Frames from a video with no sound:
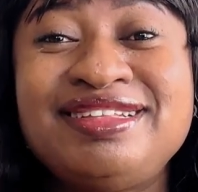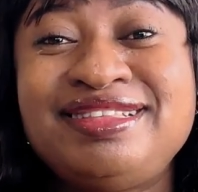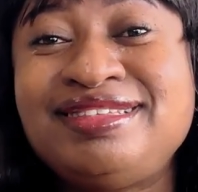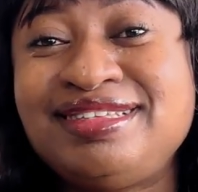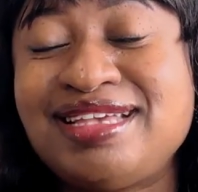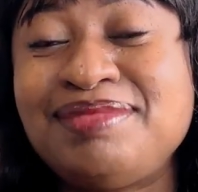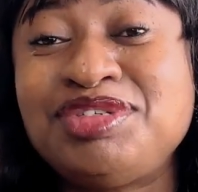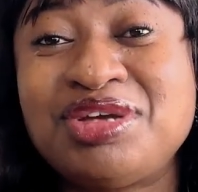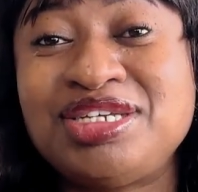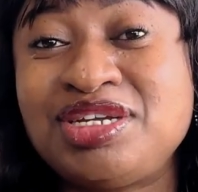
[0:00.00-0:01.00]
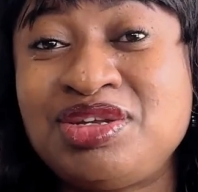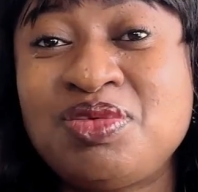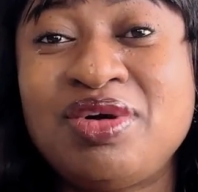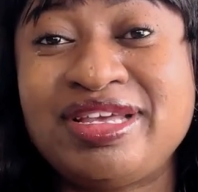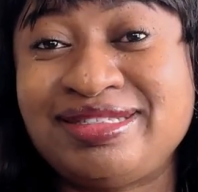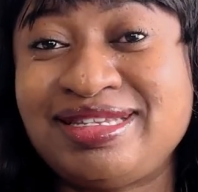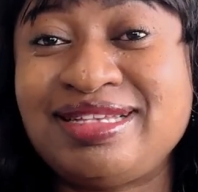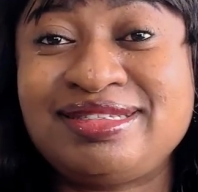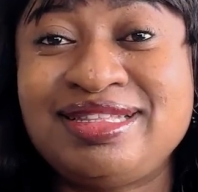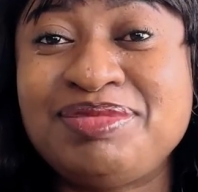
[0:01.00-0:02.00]
this is the time you should actually work
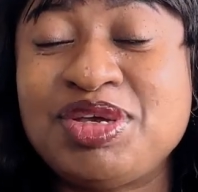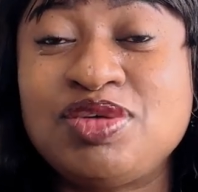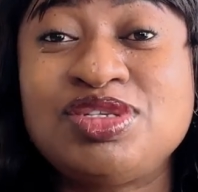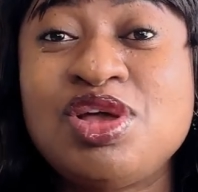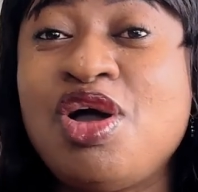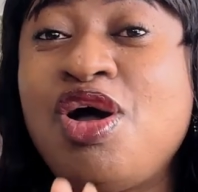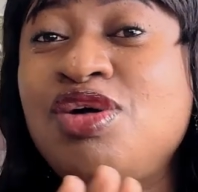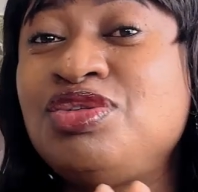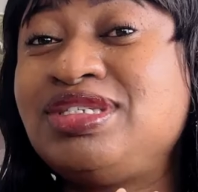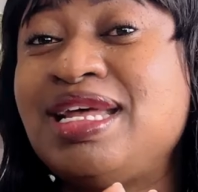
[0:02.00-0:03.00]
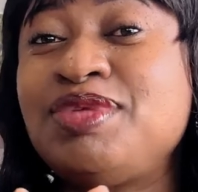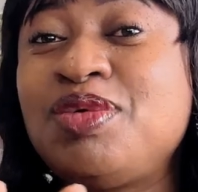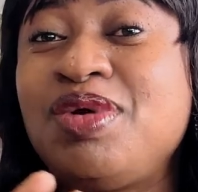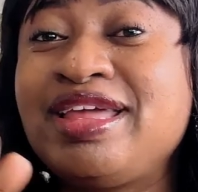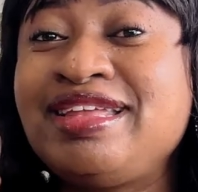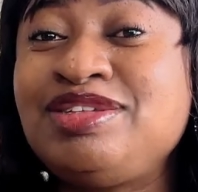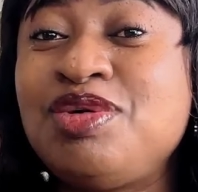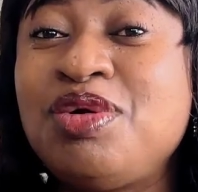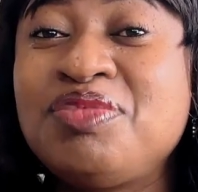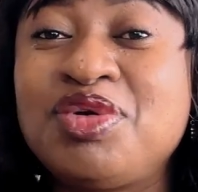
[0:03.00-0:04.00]
intensely, because all those time you're working in
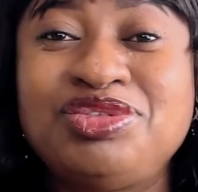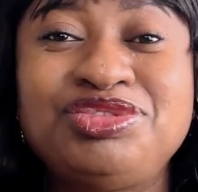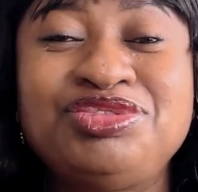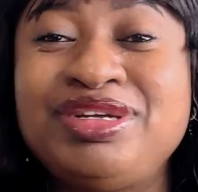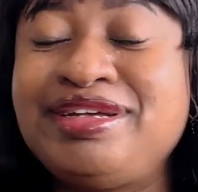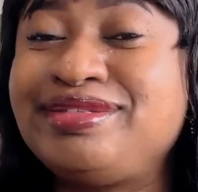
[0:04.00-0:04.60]
your home country,